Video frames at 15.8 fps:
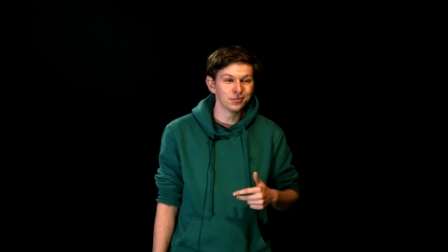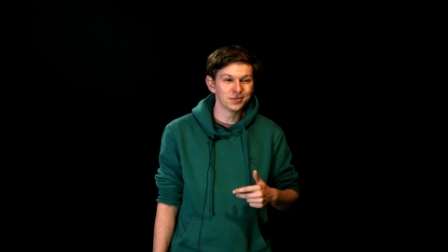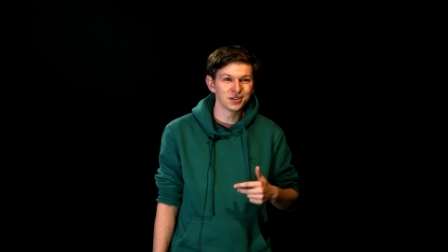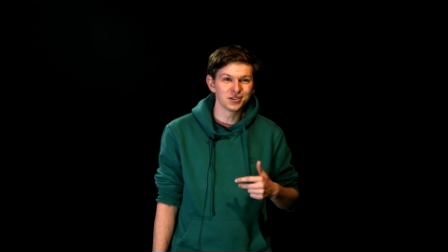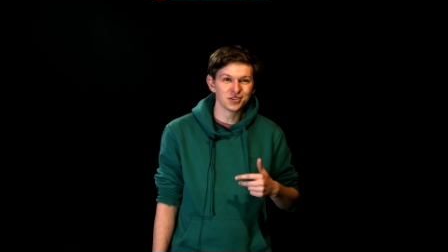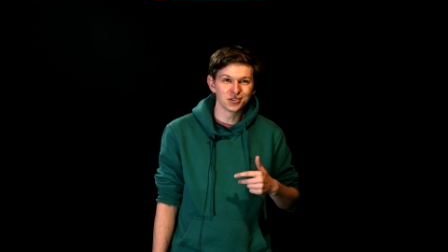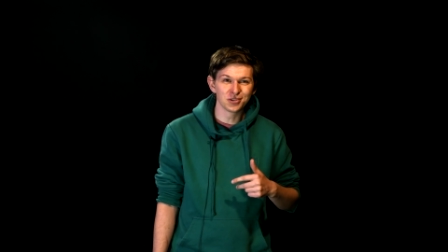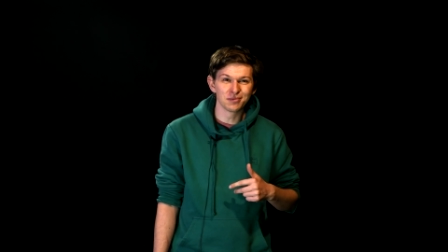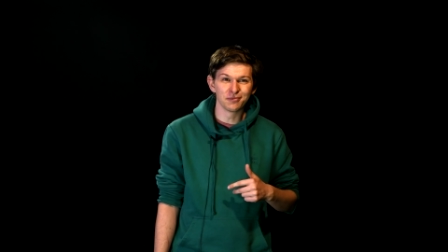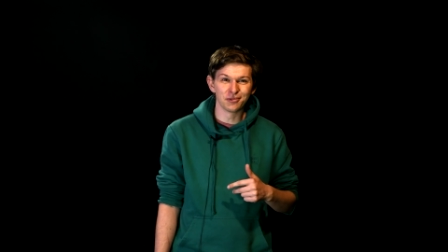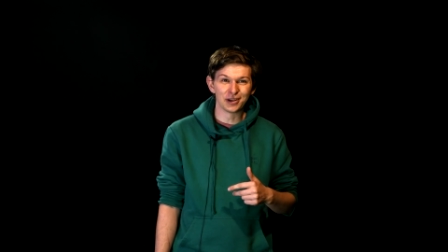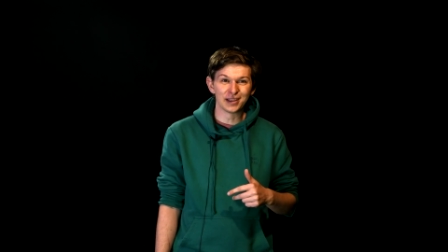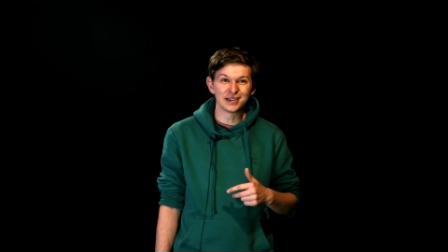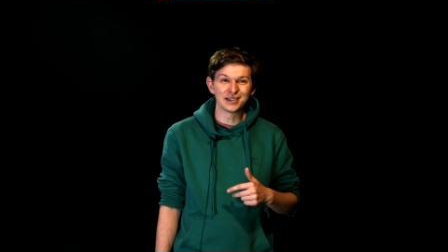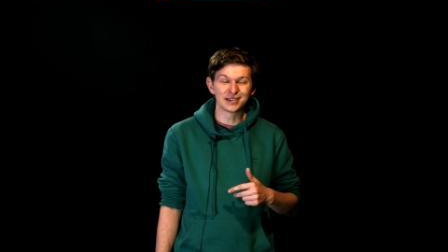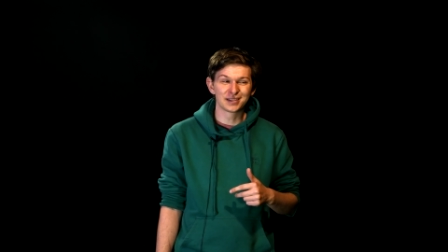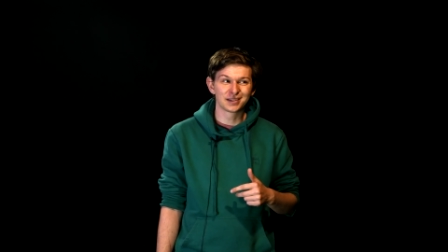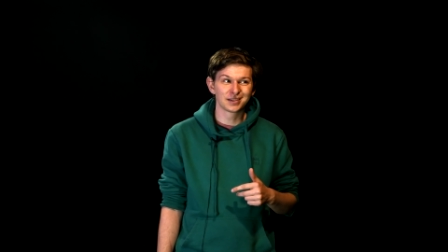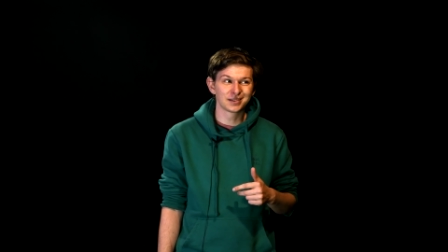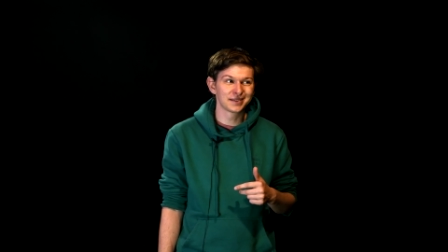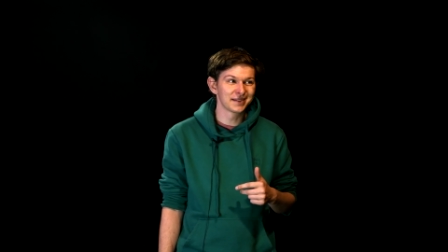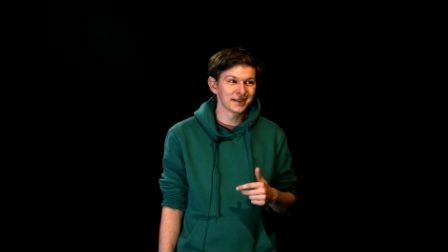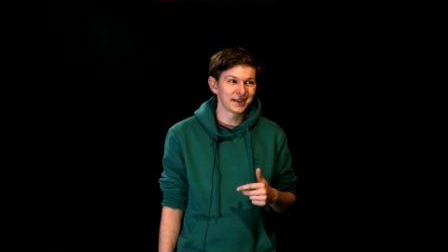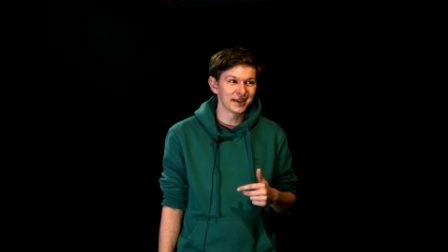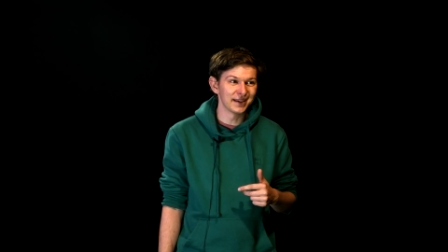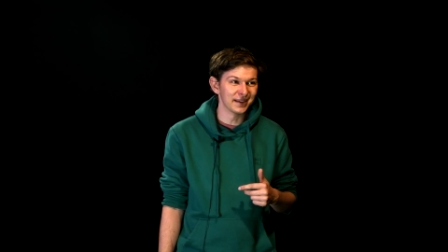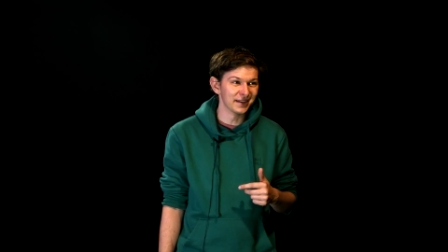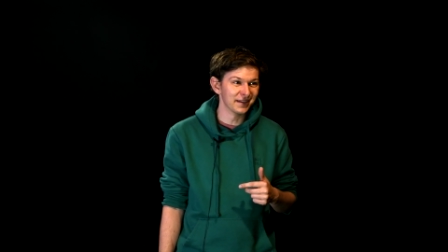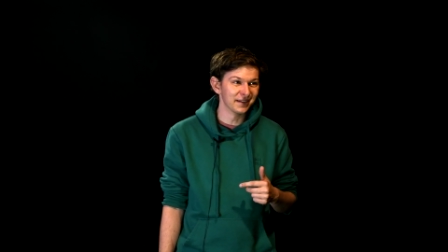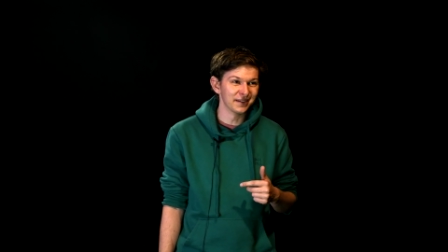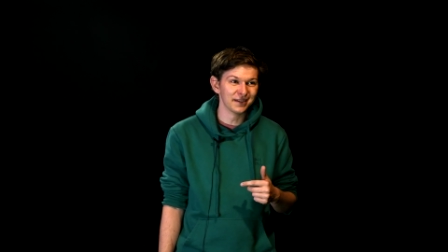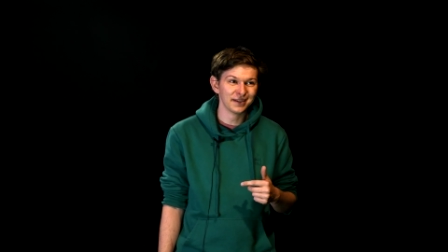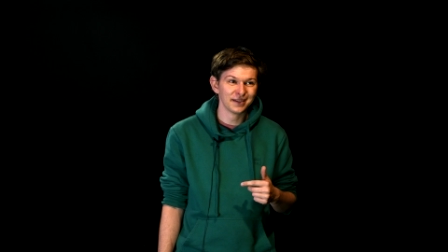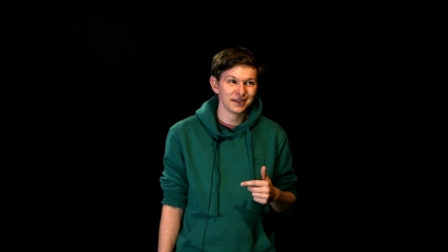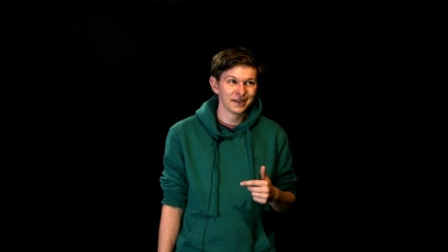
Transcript: filmed and released in,